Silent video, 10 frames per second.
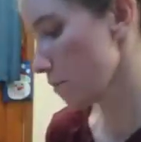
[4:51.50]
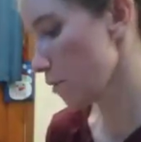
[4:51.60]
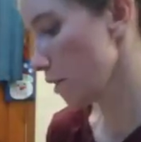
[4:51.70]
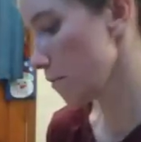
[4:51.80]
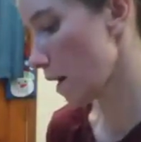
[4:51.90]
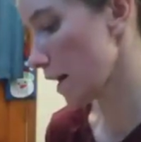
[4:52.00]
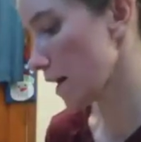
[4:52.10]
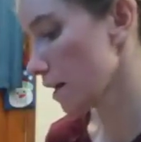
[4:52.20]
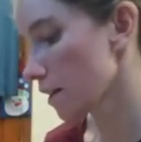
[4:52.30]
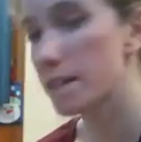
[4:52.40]
put
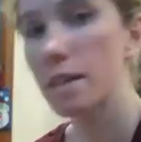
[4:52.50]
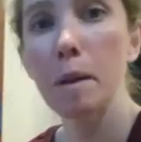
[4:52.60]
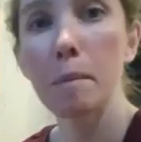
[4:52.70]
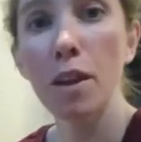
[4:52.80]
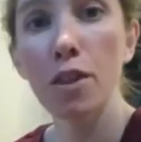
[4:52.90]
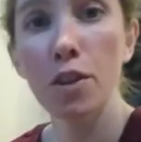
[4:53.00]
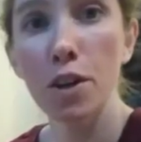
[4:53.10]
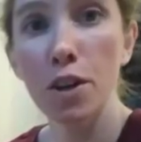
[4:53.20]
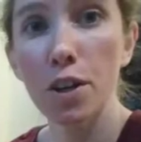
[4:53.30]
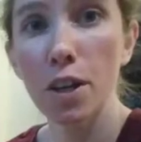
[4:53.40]
this will be my
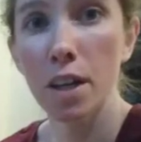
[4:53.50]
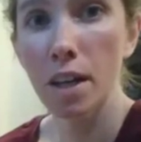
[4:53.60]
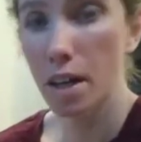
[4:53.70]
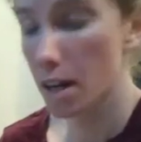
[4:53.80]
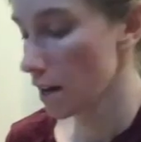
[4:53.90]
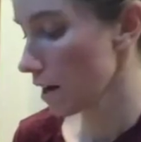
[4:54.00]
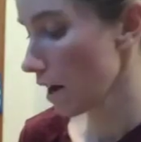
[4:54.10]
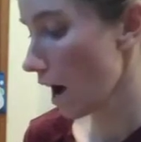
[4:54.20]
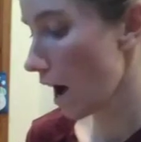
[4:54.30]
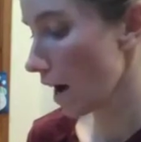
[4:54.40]
3rd
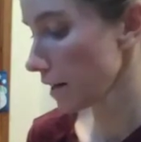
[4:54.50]
hot